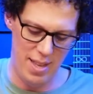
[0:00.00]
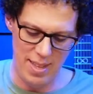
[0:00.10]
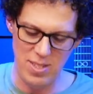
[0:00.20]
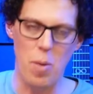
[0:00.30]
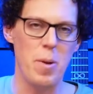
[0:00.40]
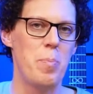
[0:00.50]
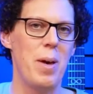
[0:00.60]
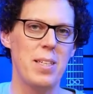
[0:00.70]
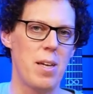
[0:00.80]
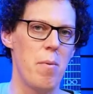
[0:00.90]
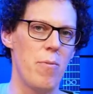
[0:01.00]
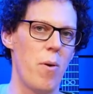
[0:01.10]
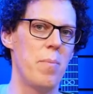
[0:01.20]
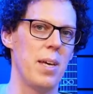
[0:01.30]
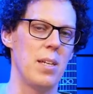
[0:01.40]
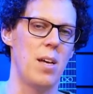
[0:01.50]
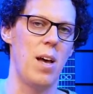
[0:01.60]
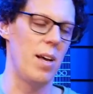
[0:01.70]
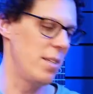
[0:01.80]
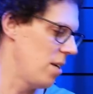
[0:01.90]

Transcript: there's not much bass coming from the guitar.